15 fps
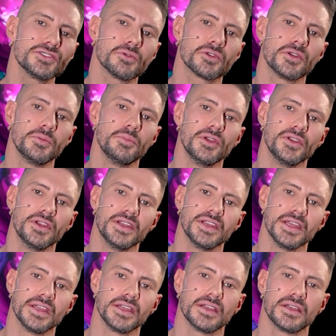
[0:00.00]

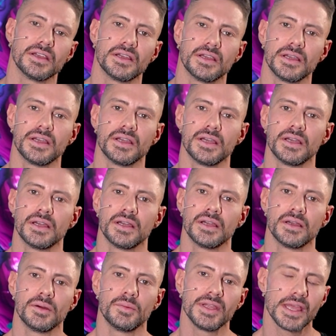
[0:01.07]
community,
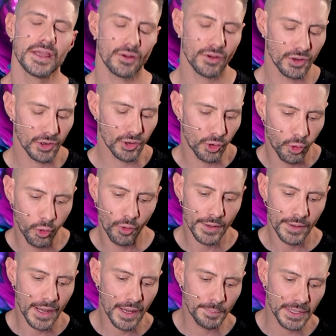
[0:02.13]
we get caught
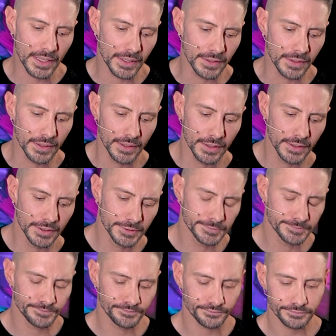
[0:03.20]
up in
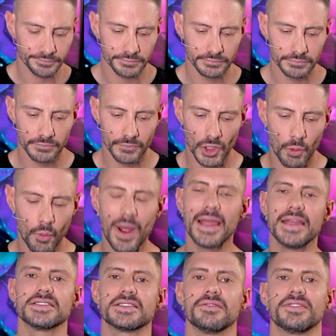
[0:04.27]

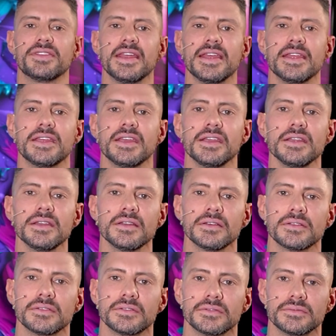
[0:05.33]
ways of thinking,
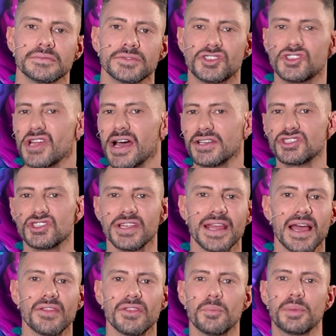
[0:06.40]
judging
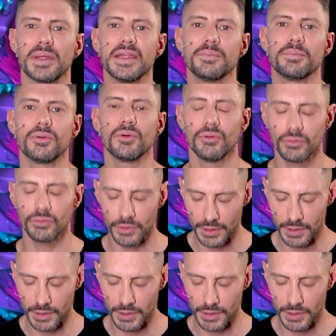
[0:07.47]
other people,